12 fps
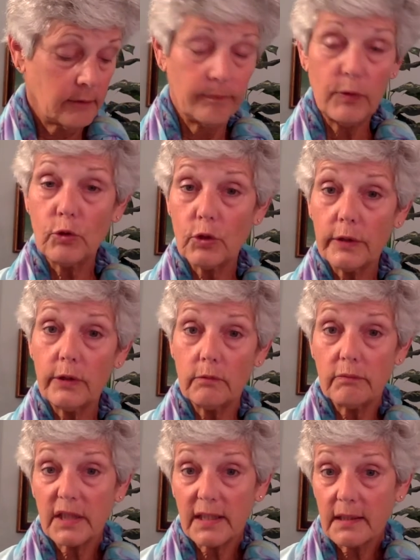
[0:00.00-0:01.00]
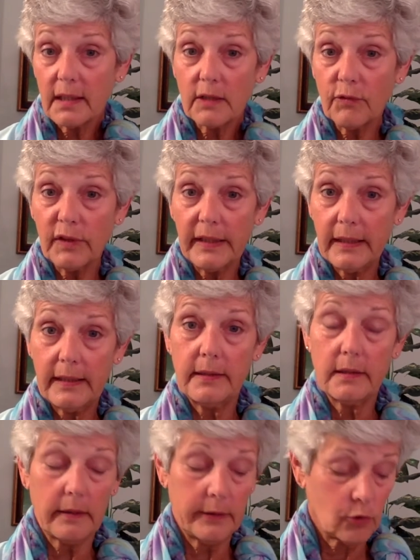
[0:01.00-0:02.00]
usually successfully and
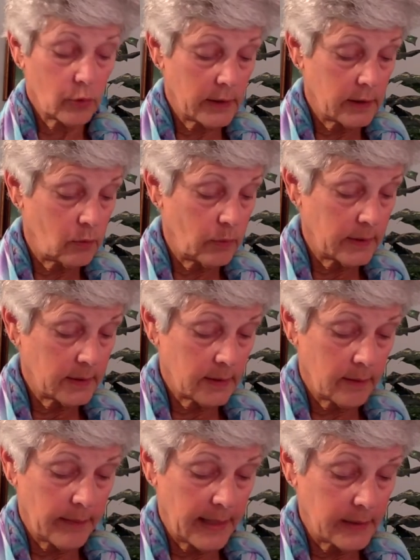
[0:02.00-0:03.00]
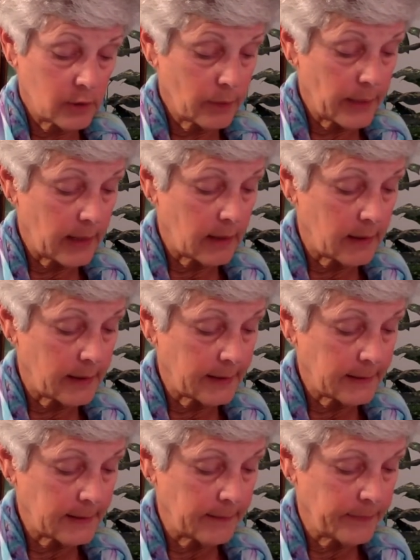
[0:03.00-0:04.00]
easily treated with some
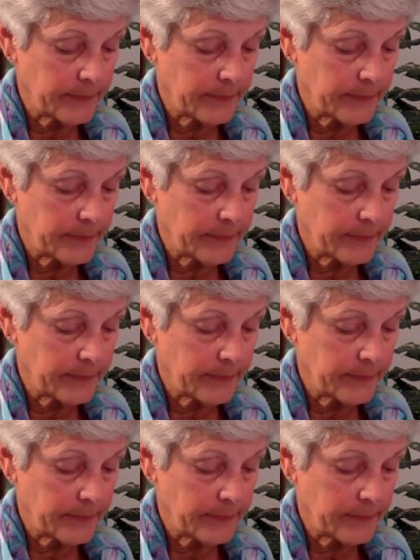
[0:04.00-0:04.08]
antibiotics.